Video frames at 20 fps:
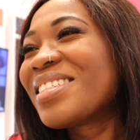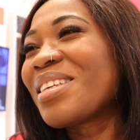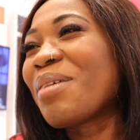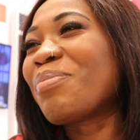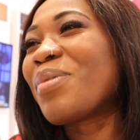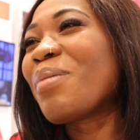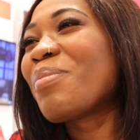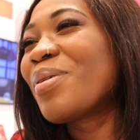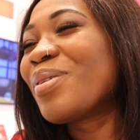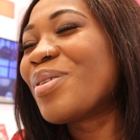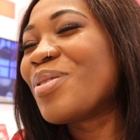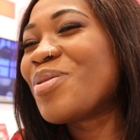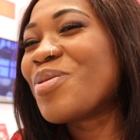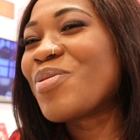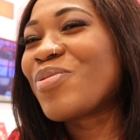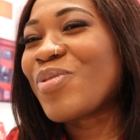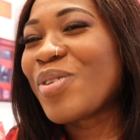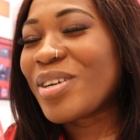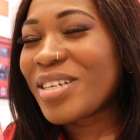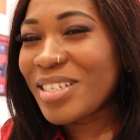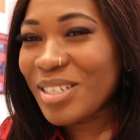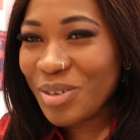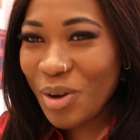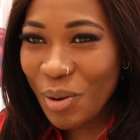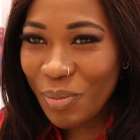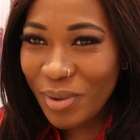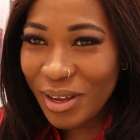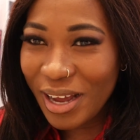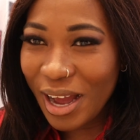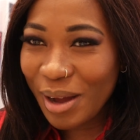September, the new phone is
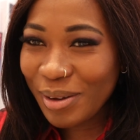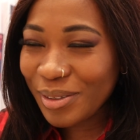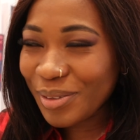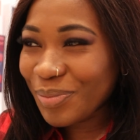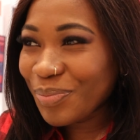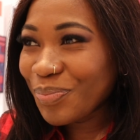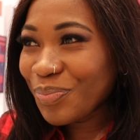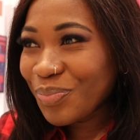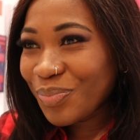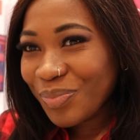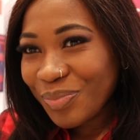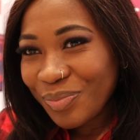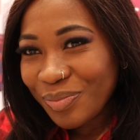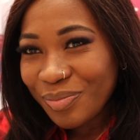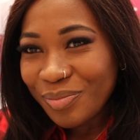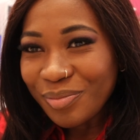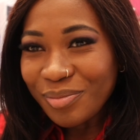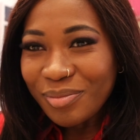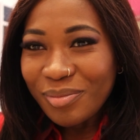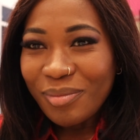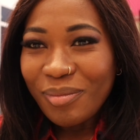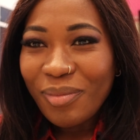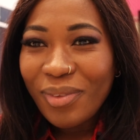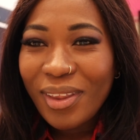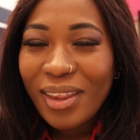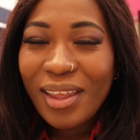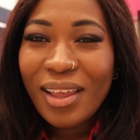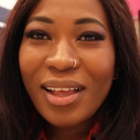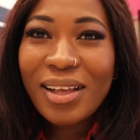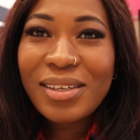coming out. Gonna be excited for
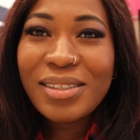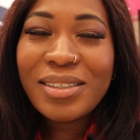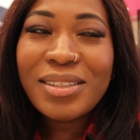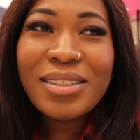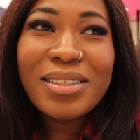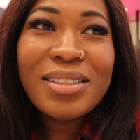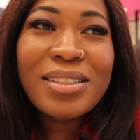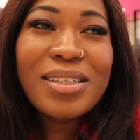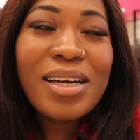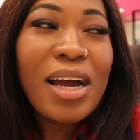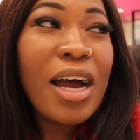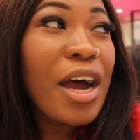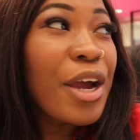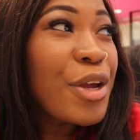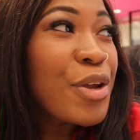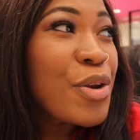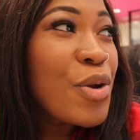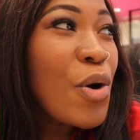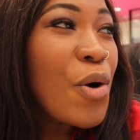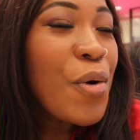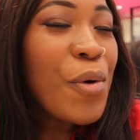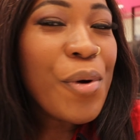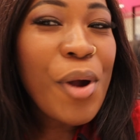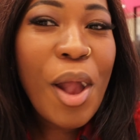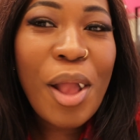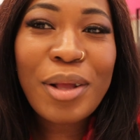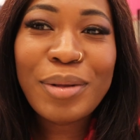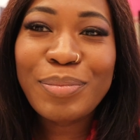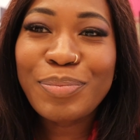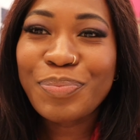like the first month. I know.
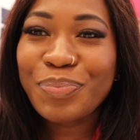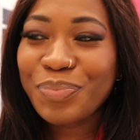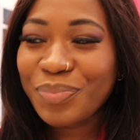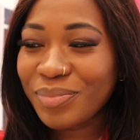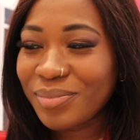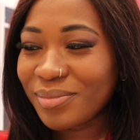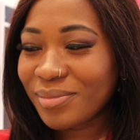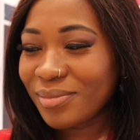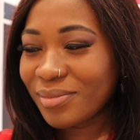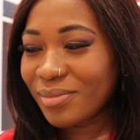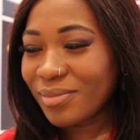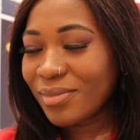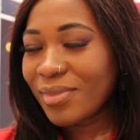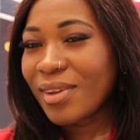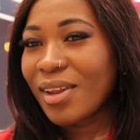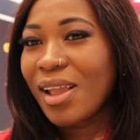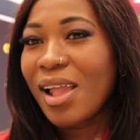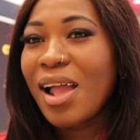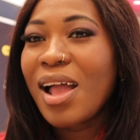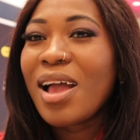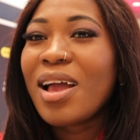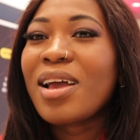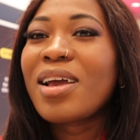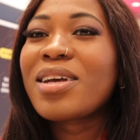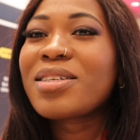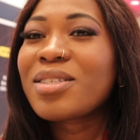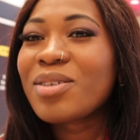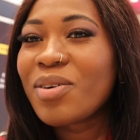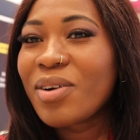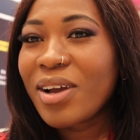You literally got three months.
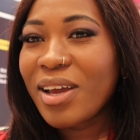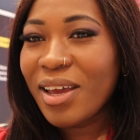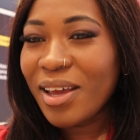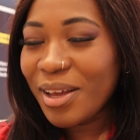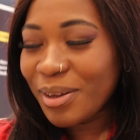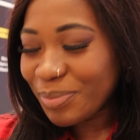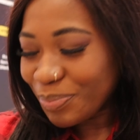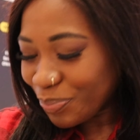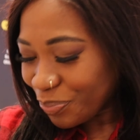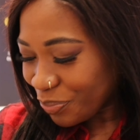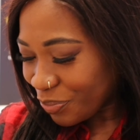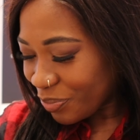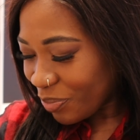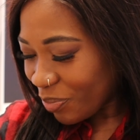It's okay.